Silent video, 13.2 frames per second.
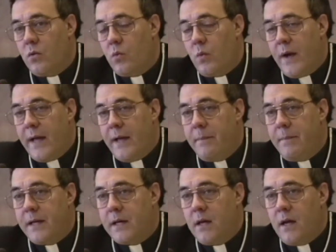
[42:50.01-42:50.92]
way
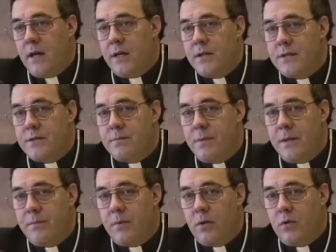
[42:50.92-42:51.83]
because
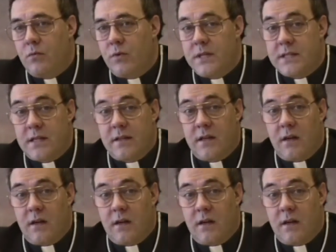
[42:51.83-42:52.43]
people risk